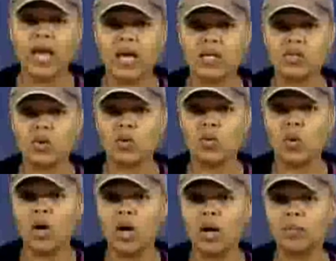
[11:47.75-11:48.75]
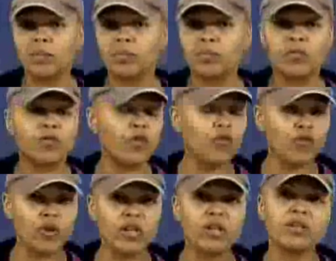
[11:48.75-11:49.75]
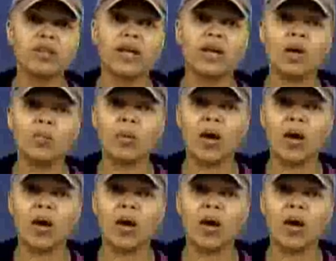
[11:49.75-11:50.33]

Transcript: And so feel free to look that up.